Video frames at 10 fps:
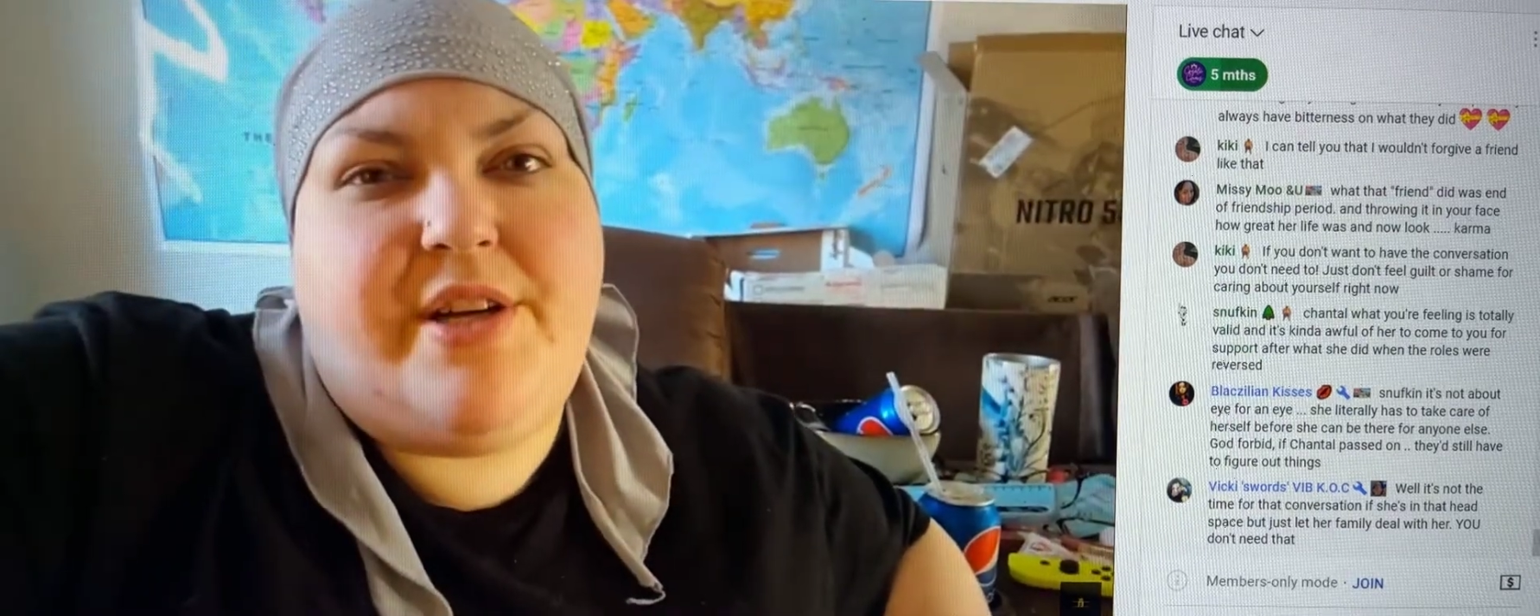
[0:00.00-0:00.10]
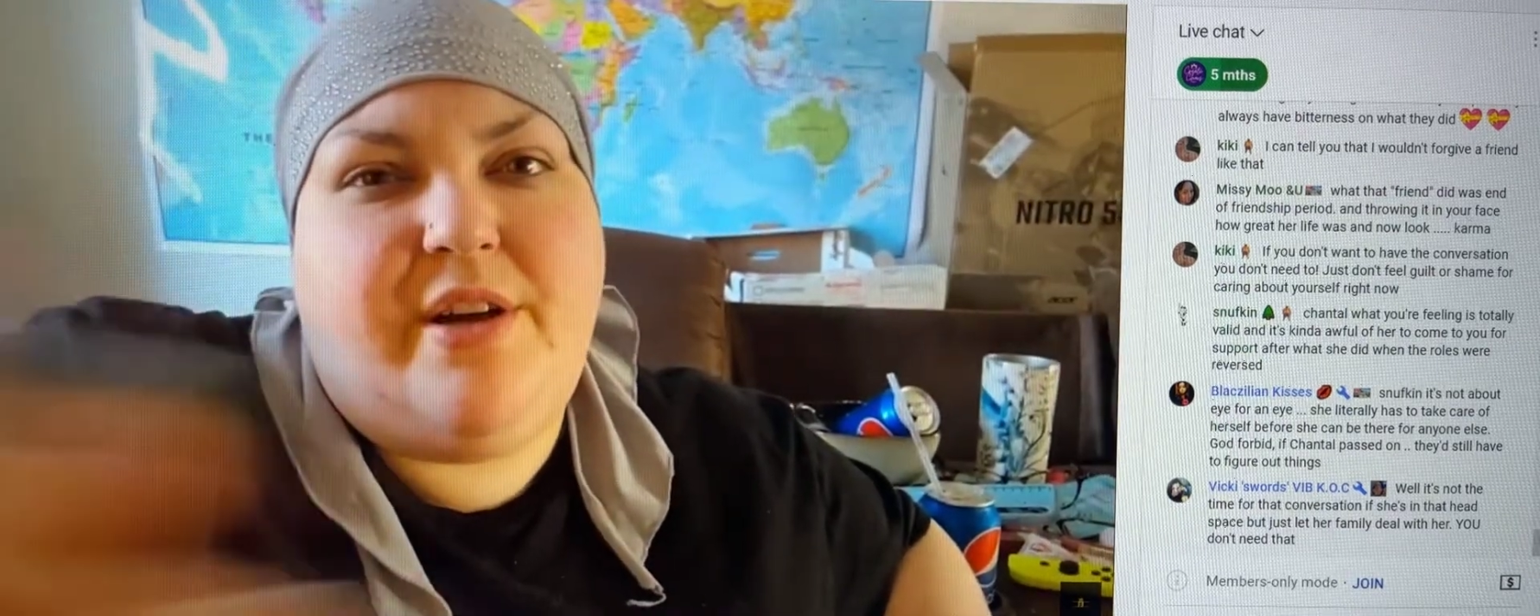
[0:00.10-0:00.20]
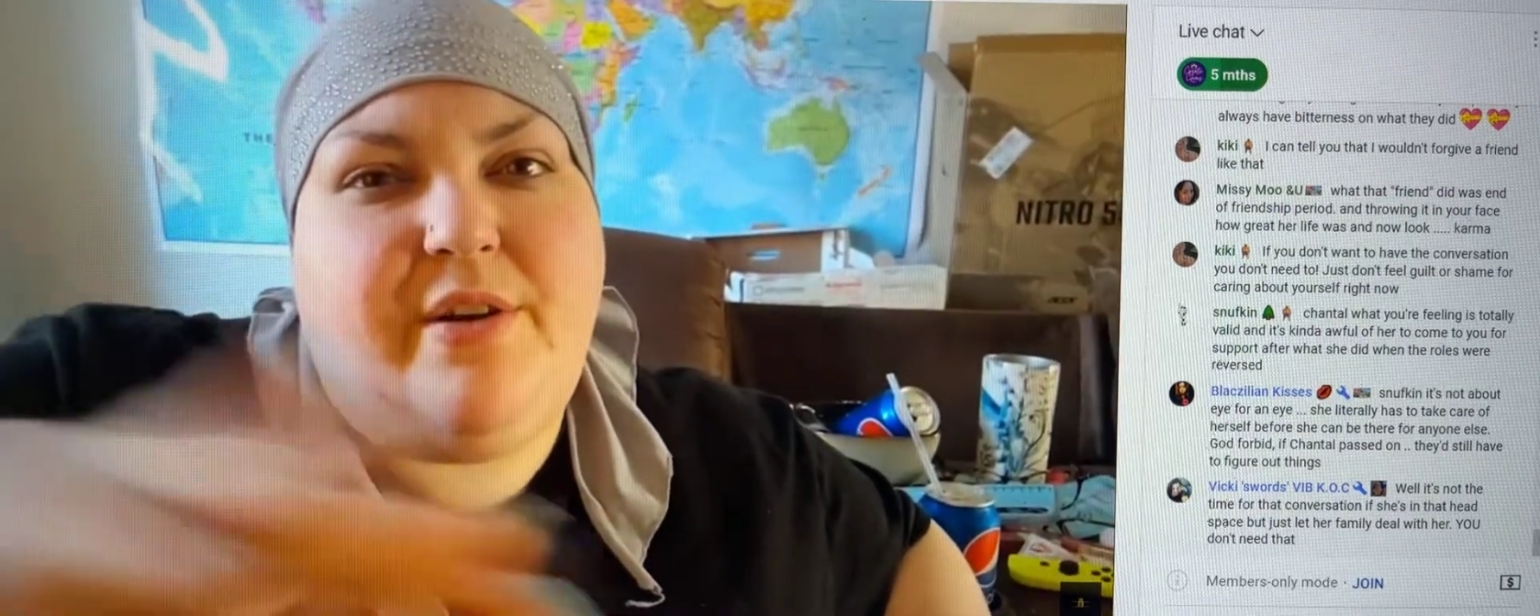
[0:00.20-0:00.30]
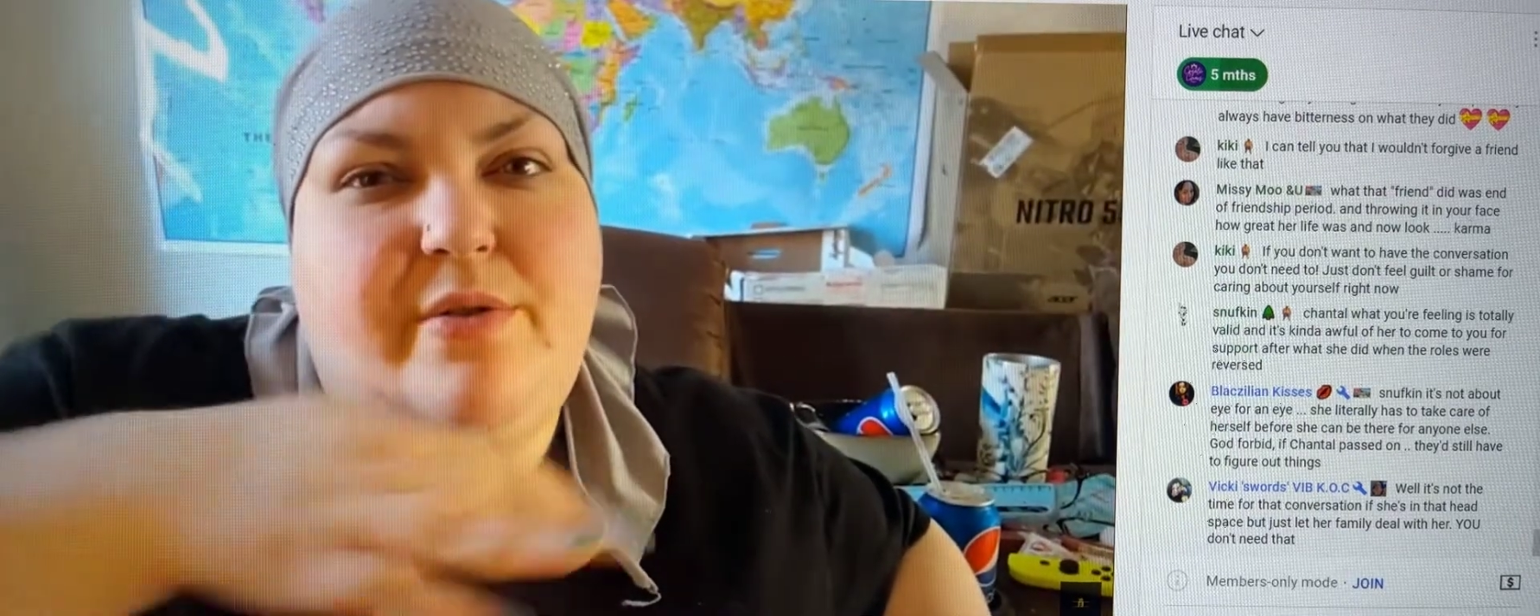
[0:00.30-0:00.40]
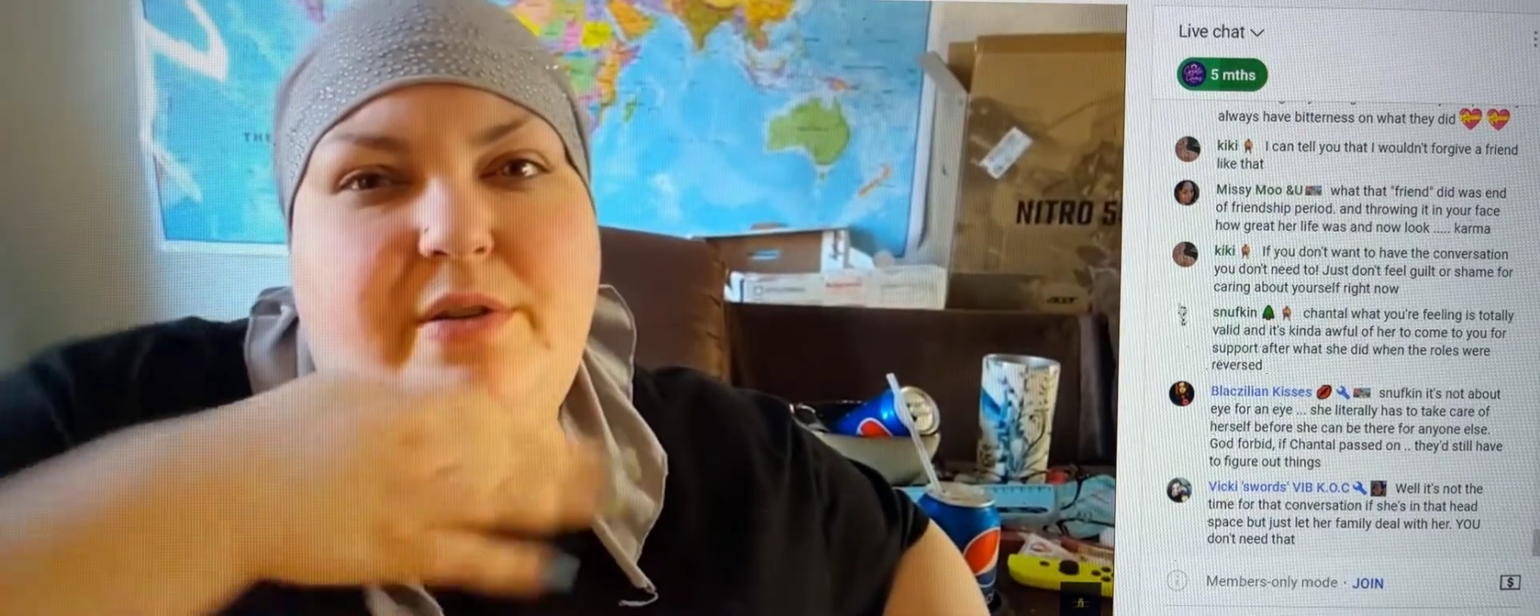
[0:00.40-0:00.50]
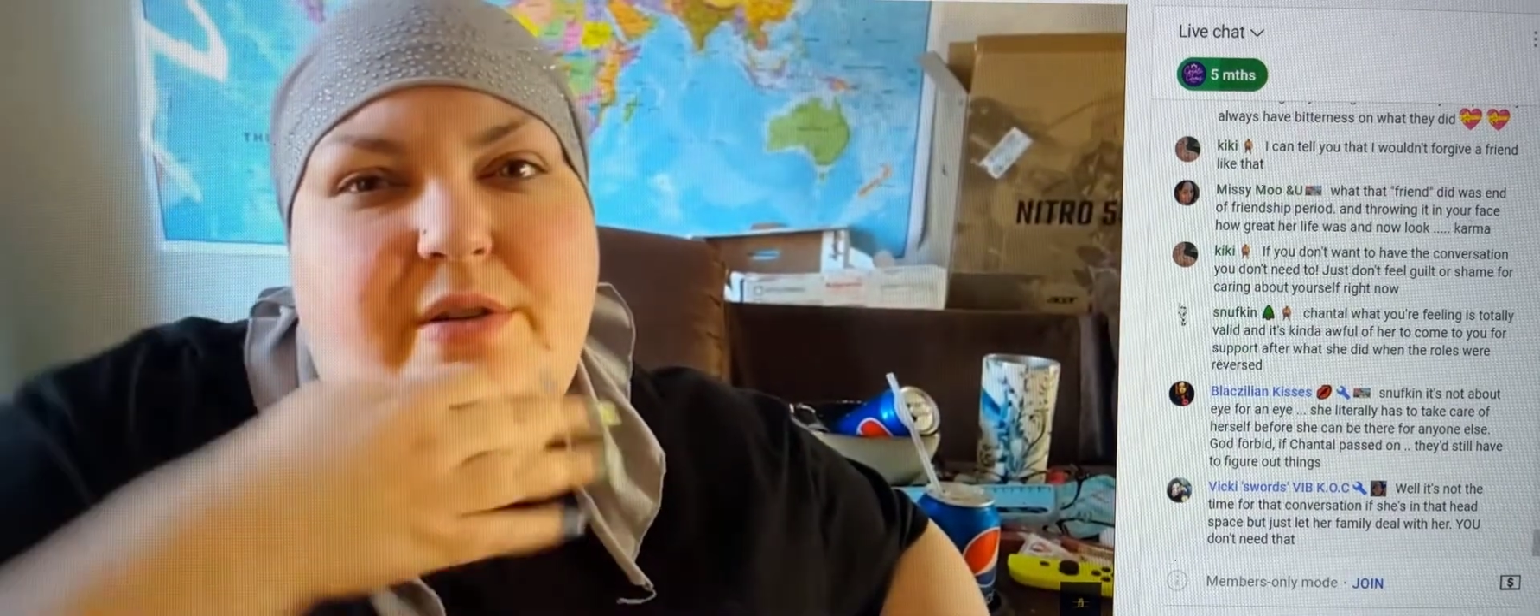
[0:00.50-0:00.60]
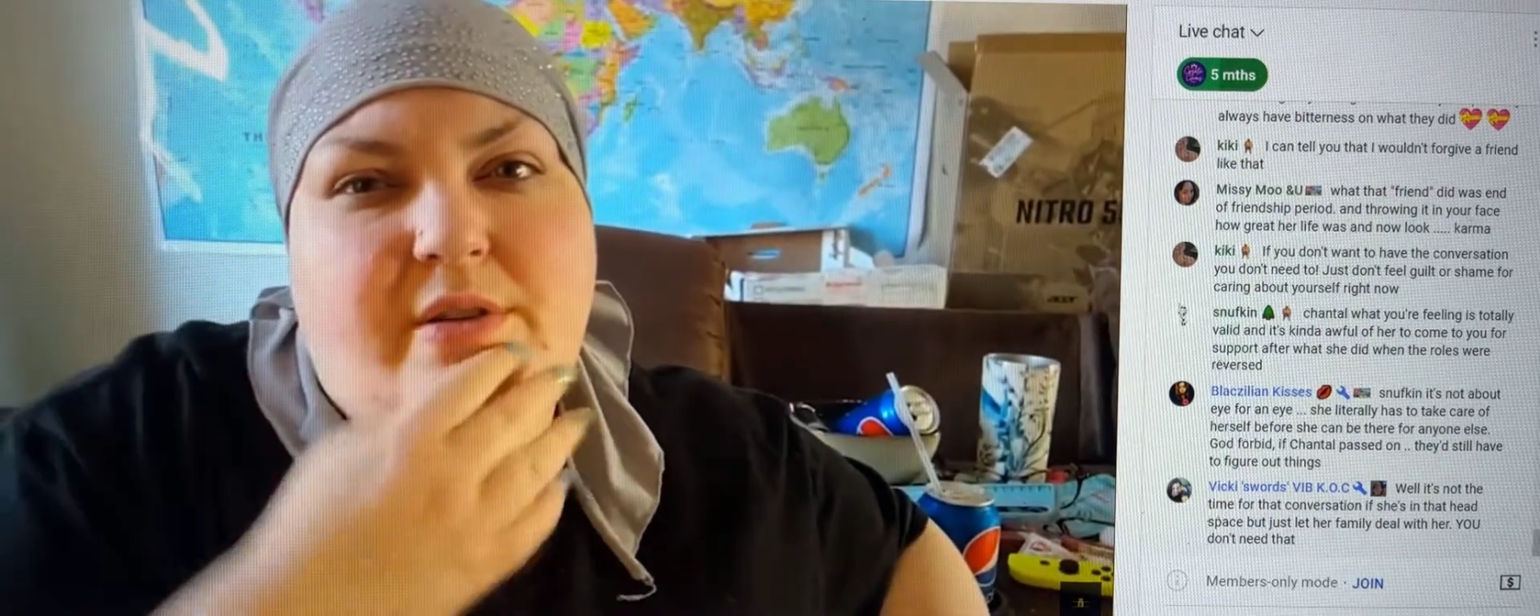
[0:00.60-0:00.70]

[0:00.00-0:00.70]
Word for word: you know.